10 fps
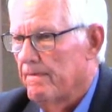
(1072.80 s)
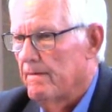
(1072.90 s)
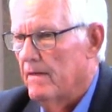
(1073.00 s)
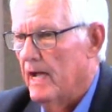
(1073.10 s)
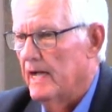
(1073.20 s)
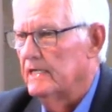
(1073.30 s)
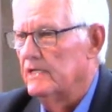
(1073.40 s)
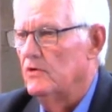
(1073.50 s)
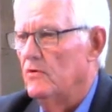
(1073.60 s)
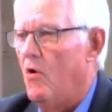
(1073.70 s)
I can
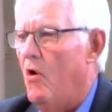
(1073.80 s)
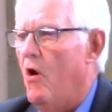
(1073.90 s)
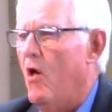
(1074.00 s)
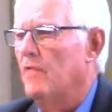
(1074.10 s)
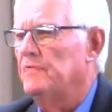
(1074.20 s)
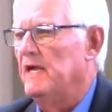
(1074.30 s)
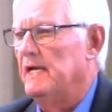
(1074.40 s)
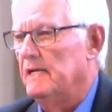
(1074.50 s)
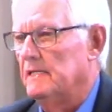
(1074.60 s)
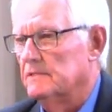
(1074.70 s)
do all
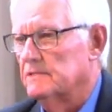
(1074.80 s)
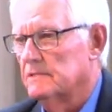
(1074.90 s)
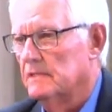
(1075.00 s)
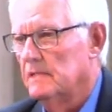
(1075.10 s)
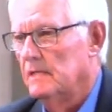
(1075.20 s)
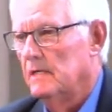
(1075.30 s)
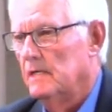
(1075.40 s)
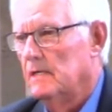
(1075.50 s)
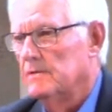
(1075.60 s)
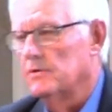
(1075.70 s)
things
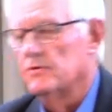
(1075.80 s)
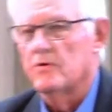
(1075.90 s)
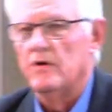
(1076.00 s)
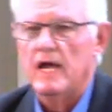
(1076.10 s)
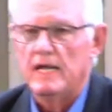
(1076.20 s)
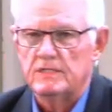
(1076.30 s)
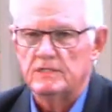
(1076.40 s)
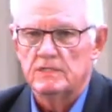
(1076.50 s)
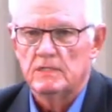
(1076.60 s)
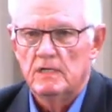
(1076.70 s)
through
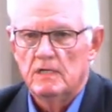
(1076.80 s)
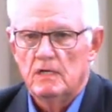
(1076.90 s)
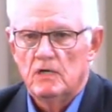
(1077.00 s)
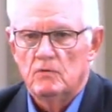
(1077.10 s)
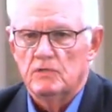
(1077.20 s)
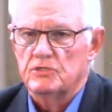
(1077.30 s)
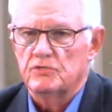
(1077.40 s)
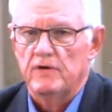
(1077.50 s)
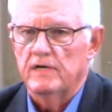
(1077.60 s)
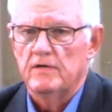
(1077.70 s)
Christ, which
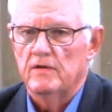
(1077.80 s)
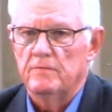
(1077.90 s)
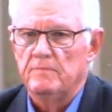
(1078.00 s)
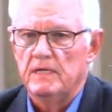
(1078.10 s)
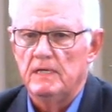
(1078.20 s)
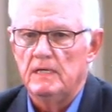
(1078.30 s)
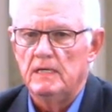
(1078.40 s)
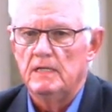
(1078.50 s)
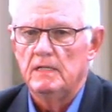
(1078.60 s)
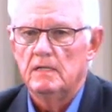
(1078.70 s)
strengtheneth me.